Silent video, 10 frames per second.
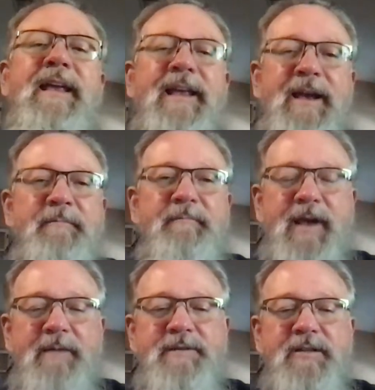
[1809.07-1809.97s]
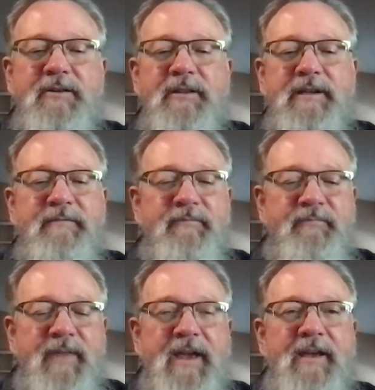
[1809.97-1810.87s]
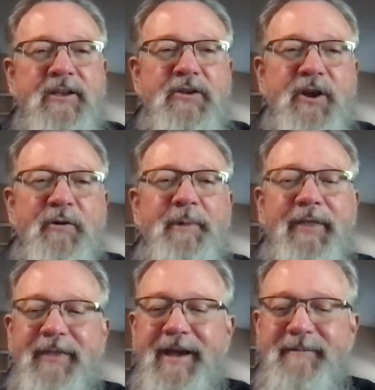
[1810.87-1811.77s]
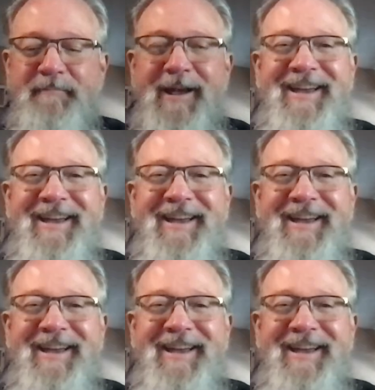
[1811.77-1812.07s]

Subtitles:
Yep, absolutely. You know about that.